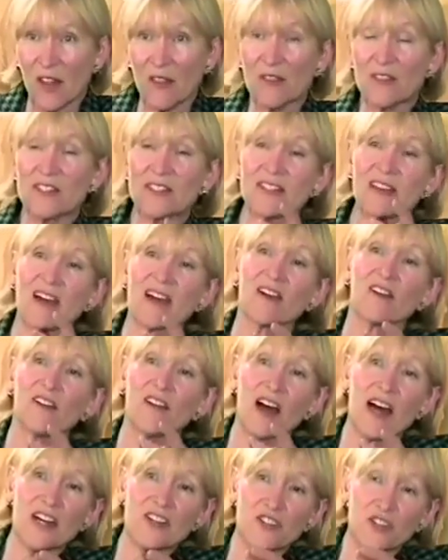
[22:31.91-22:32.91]
The
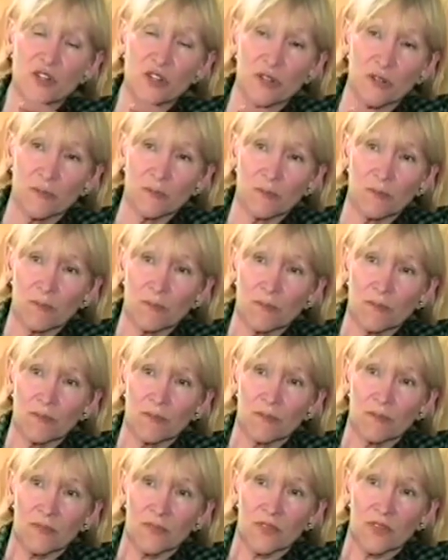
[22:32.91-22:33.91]
psychological
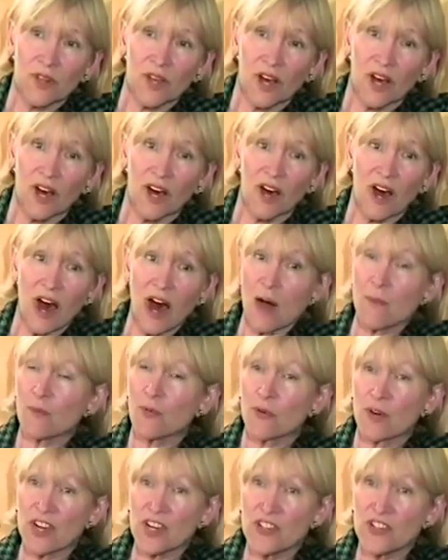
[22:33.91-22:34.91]

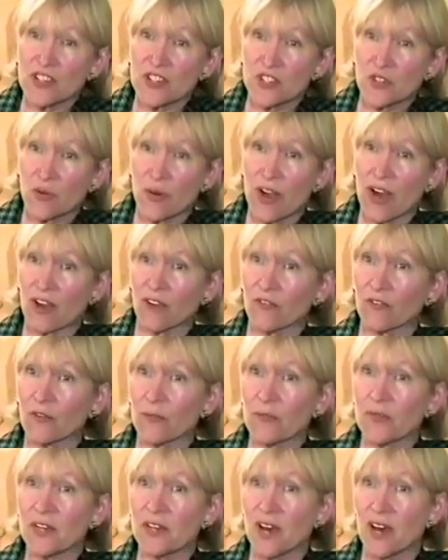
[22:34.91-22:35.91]
operations crowd
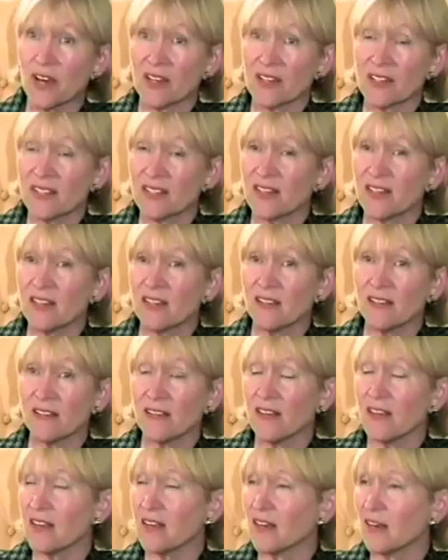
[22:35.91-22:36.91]
from the Nazi,
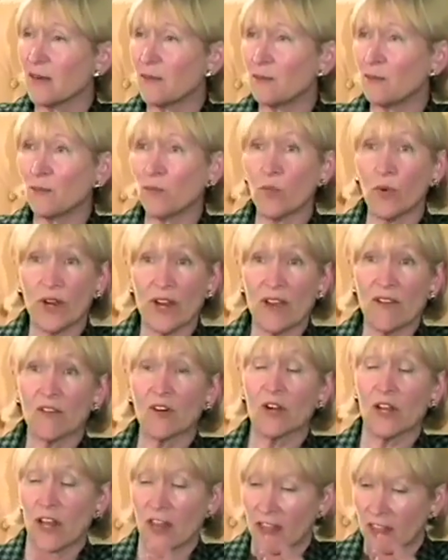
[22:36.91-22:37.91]
the whatever,
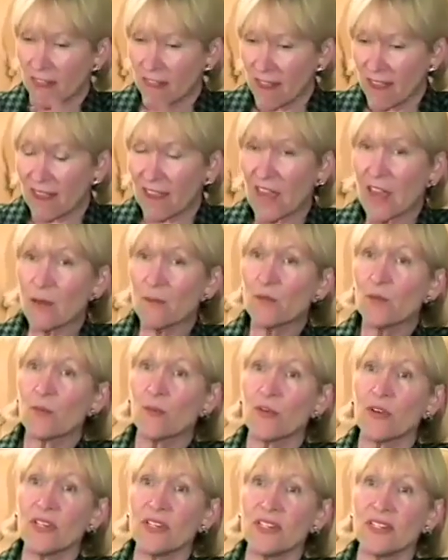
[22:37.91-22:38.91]
they came to
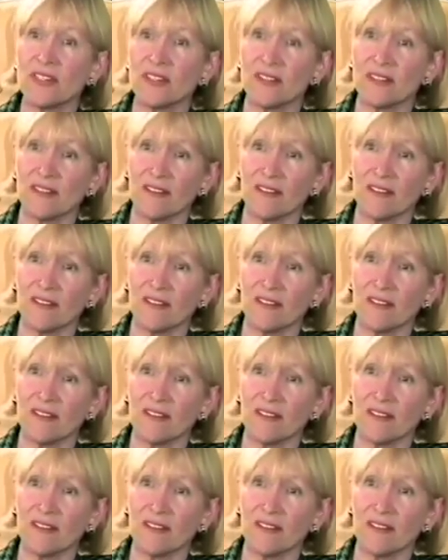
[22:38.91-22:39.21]
Princeton.